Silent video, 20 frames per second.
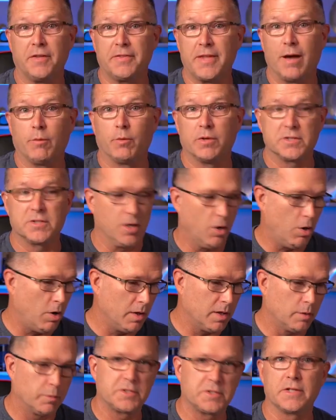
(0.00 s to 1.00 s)
that was
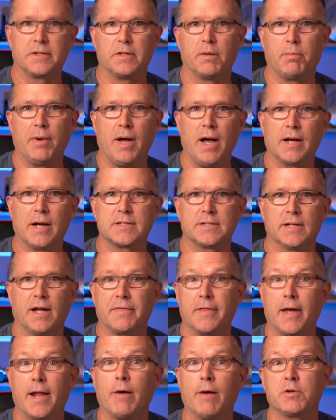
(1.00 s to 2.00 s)
all that was in the box, and I
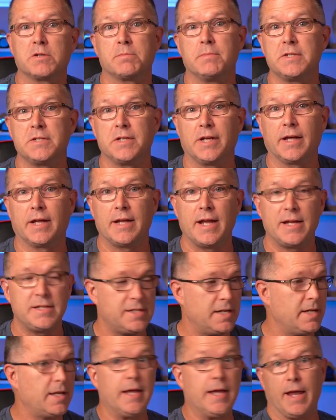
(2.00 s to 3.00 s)
thought I was missing an
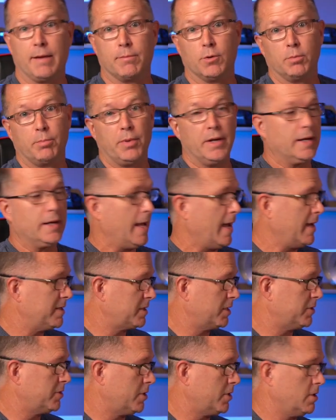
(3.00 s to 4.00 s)
AC cable, but as
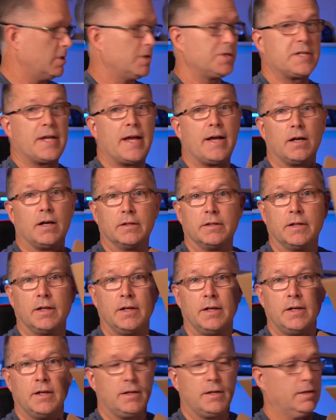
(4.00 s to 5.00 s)
it turns out,
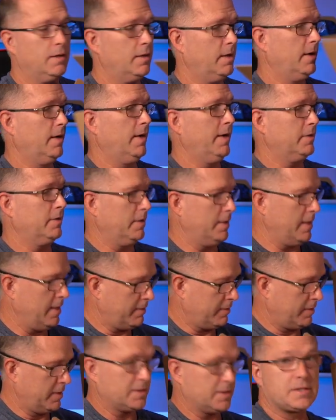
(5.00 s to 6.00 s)

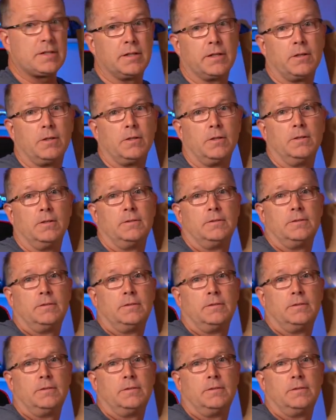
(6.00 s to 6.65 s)
underneath this little